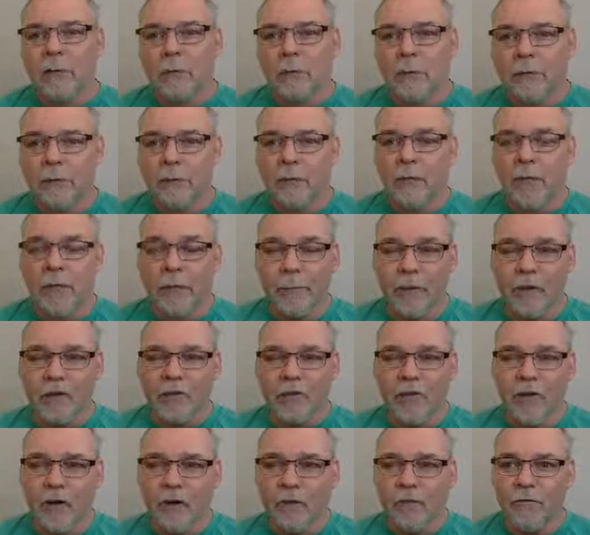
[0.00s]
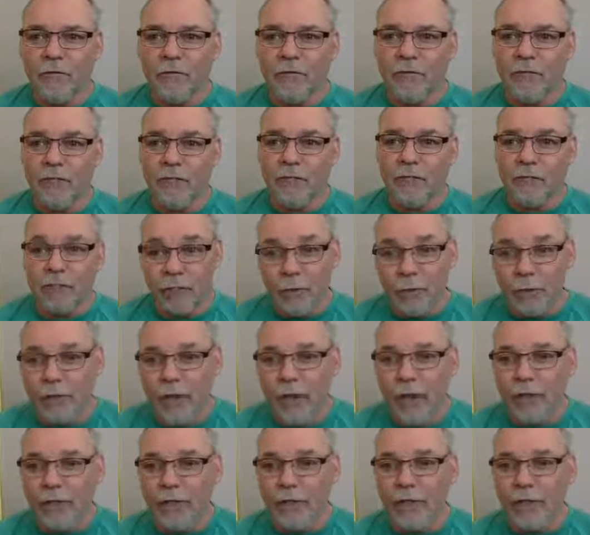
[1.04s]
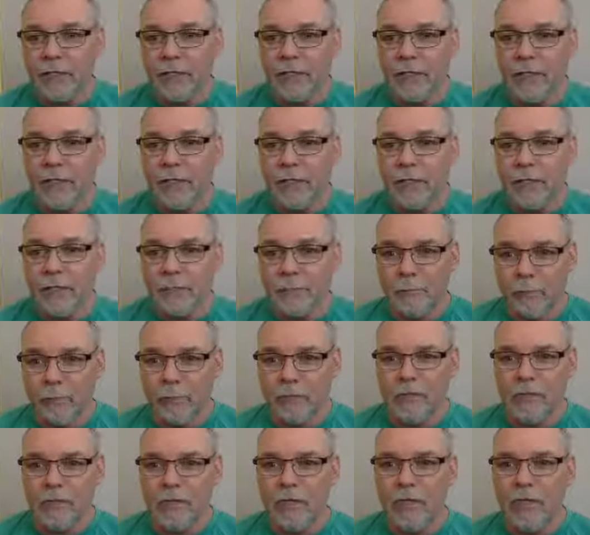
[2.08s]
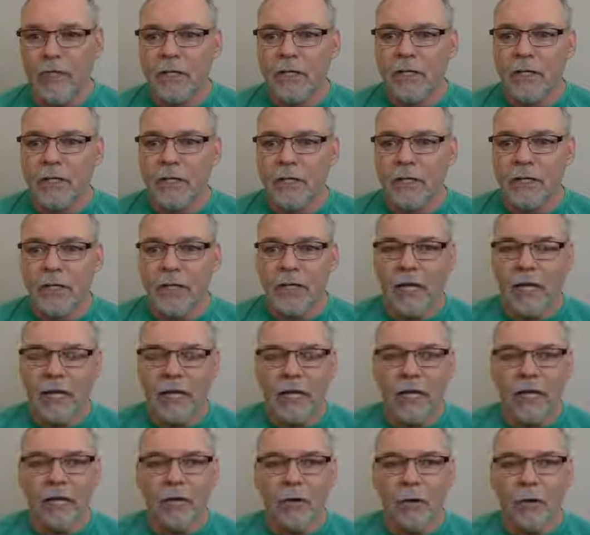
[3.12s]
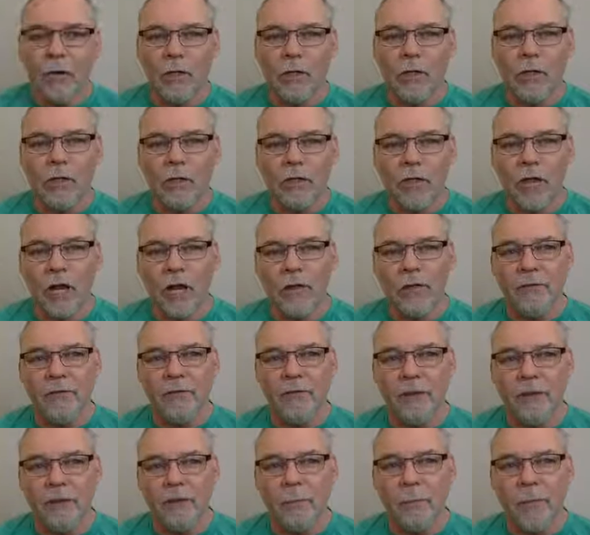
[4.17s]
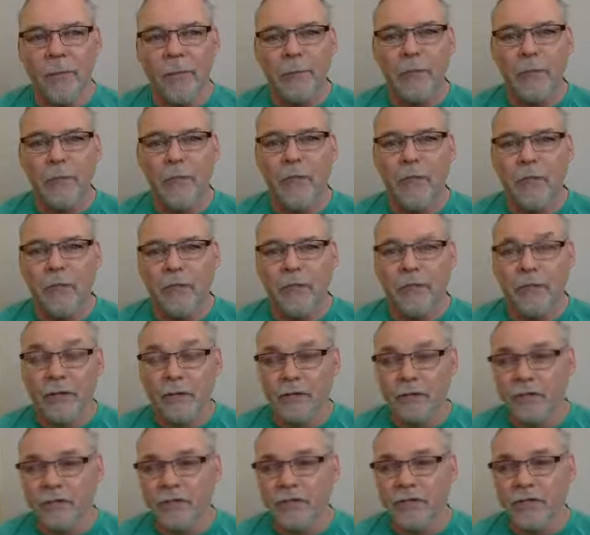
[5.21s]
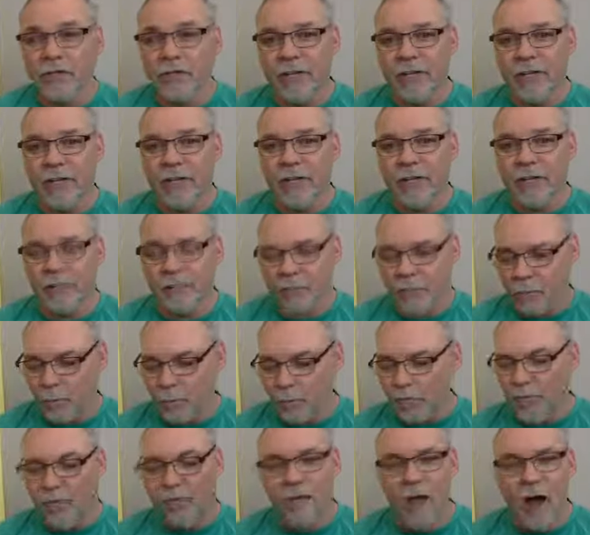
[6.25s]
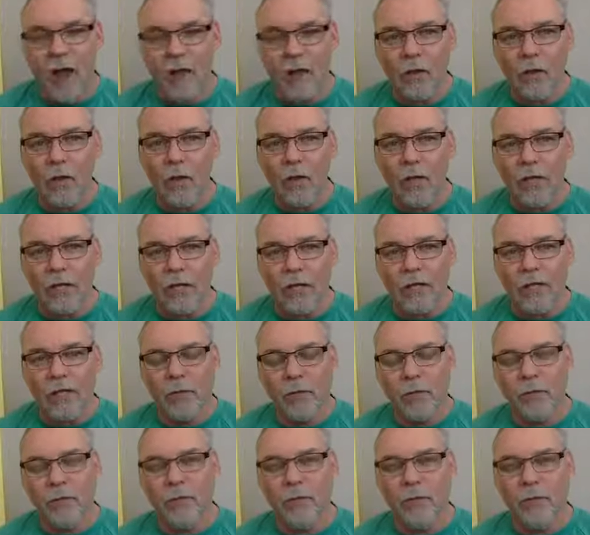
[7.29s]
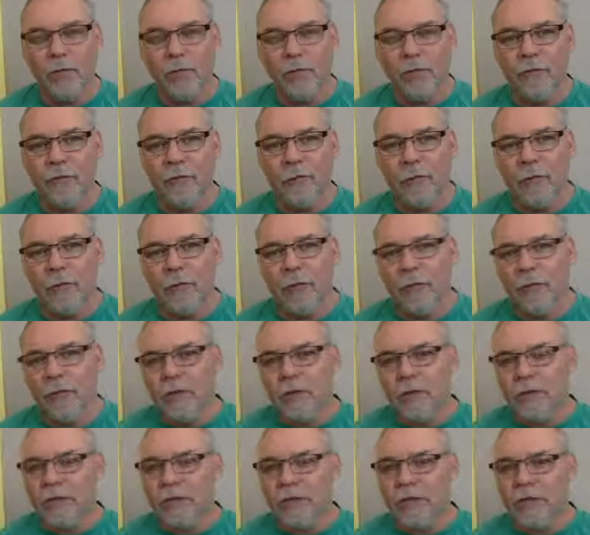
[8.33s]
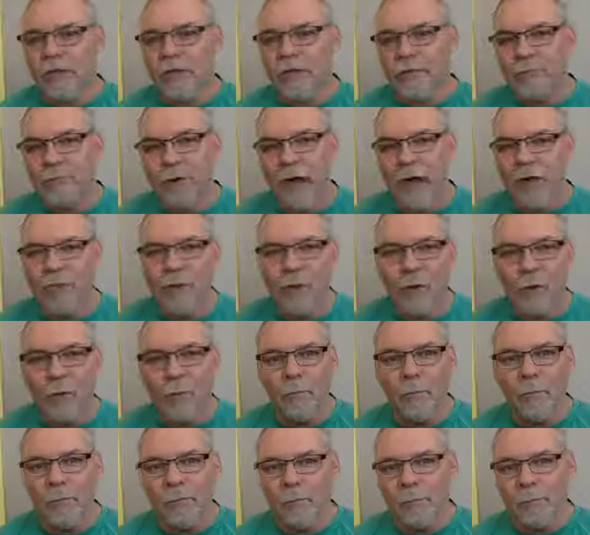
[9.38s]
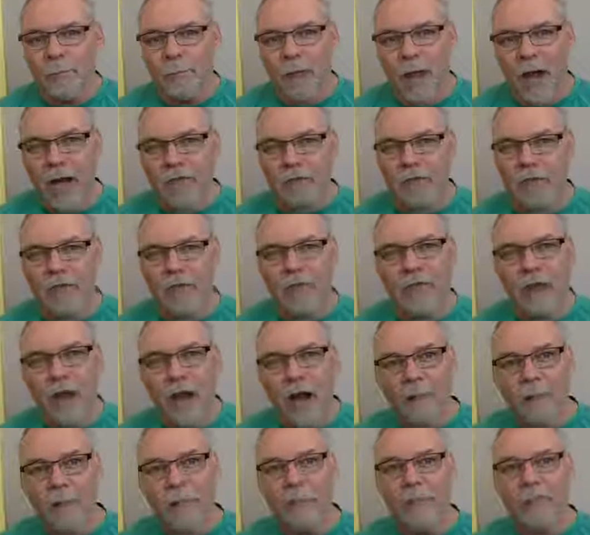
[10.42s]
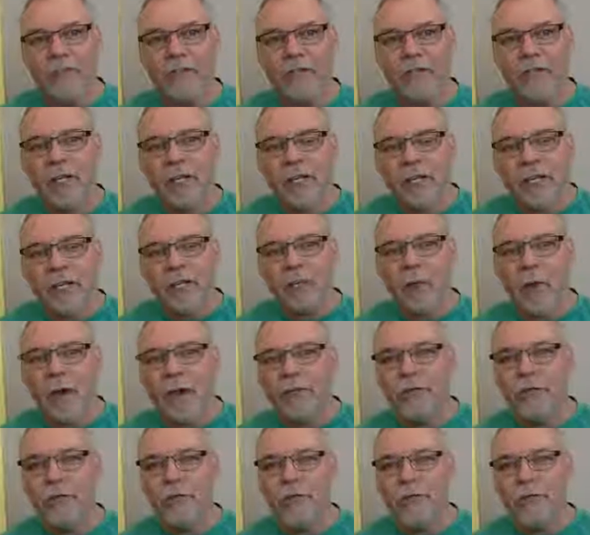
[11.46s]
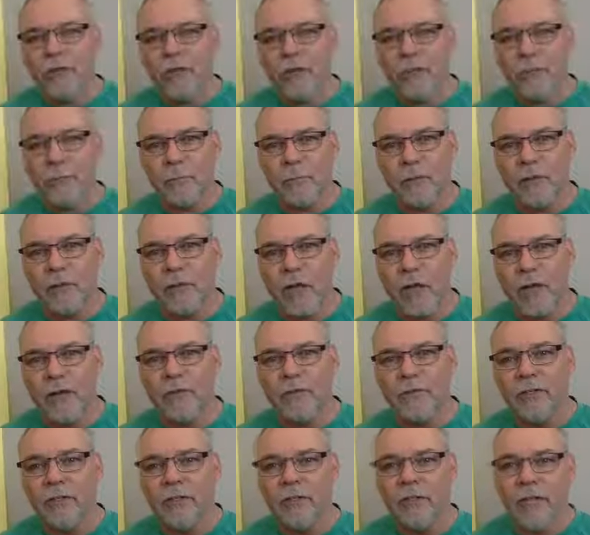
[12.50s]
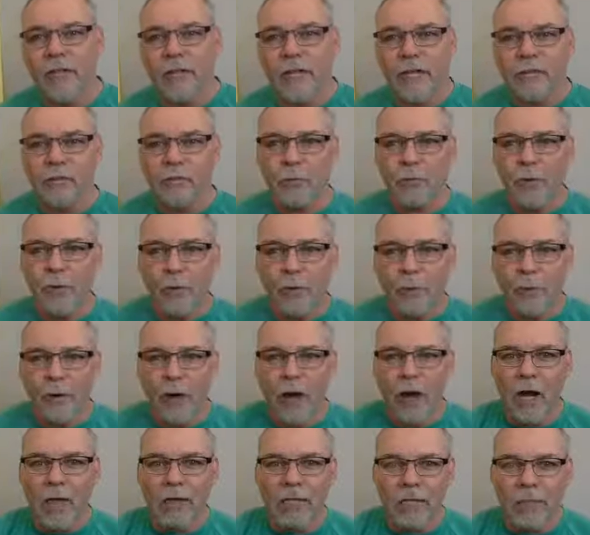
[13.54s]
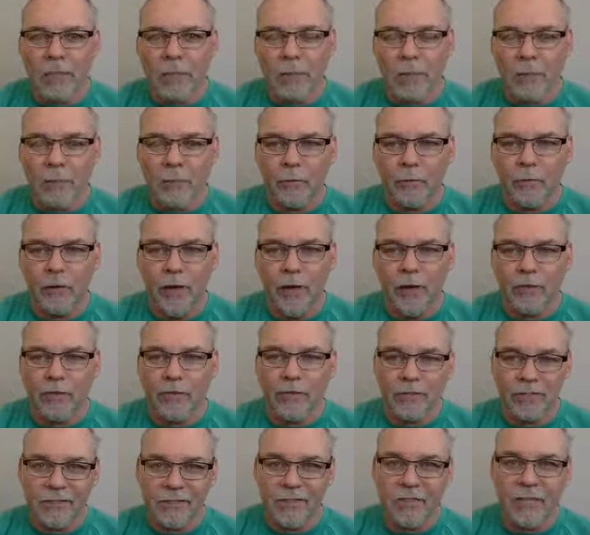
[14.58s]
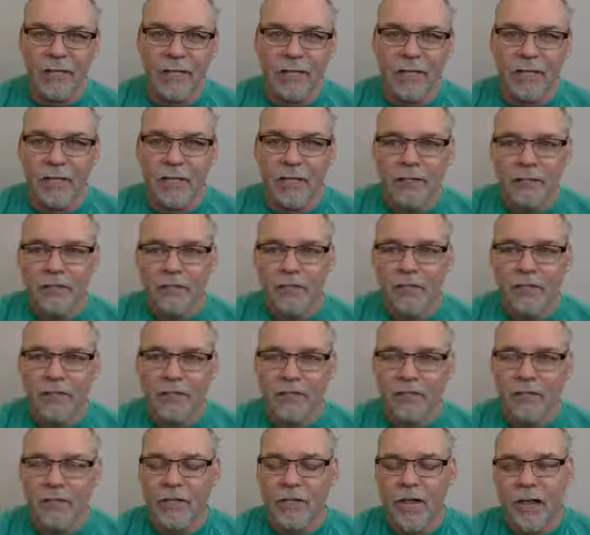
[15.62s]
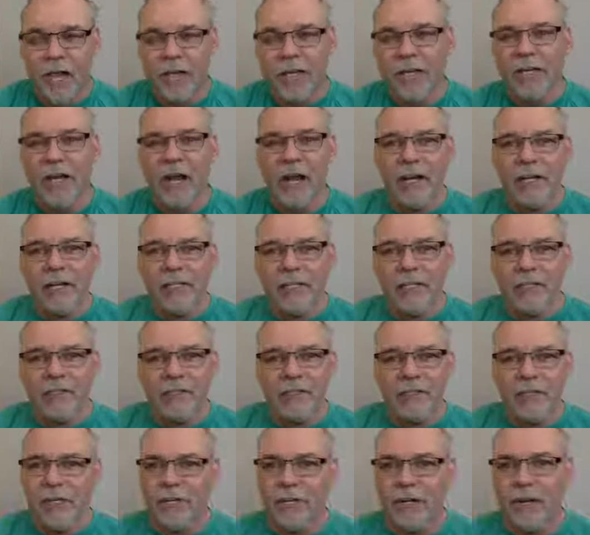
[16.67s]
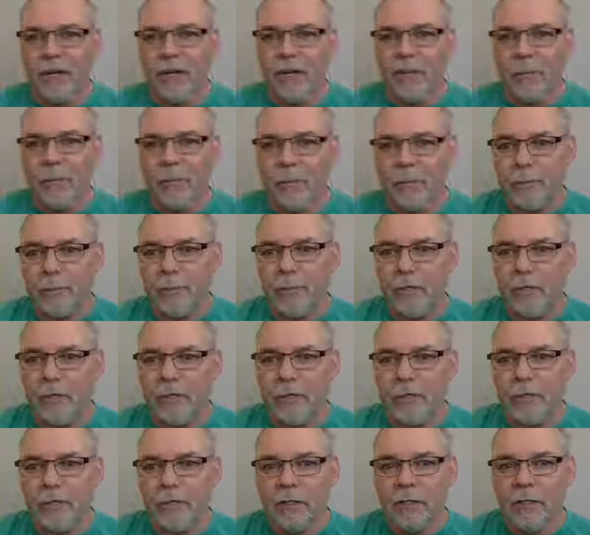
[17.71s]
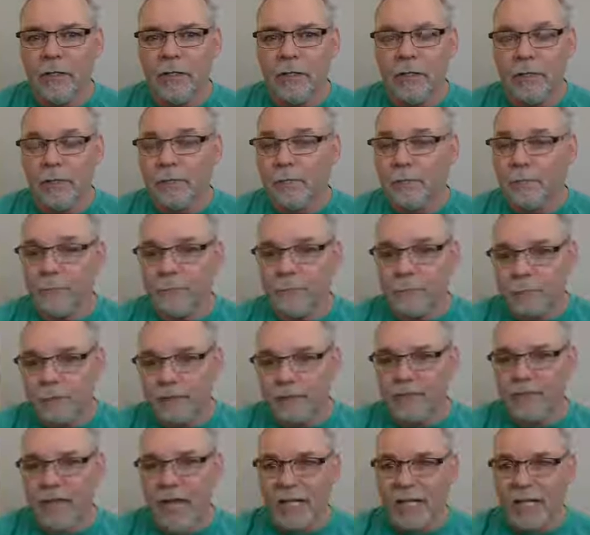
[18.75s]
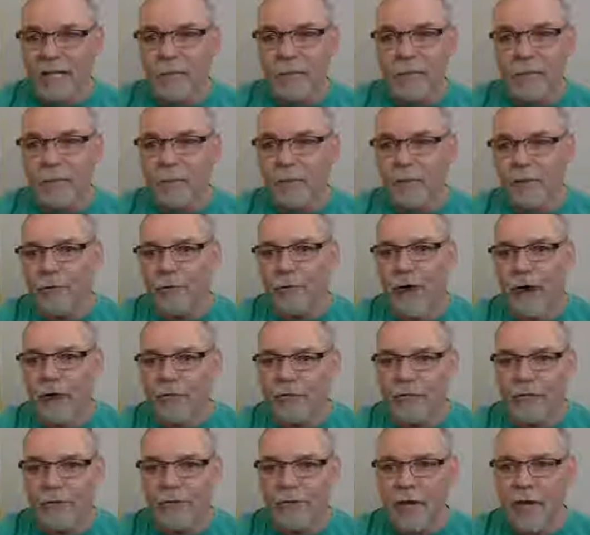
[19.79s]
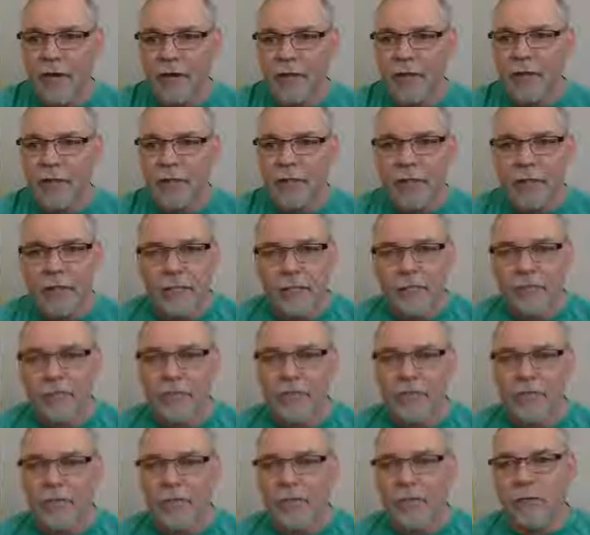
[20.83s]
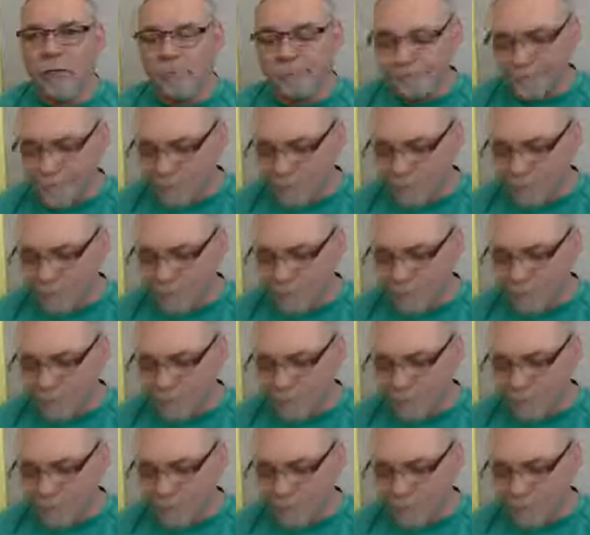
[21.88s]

people like myself and you, Donna, and Mirza, and I know a lot of other people that are listening to this and that we follow and that we've learned from, they're trying to drive home the positive optimist. That's why I do these Facebook Lives. That's why we're on here. People are on here listening to this. I get on and listening to other people, exactly people that are on here, Donna and Mirza.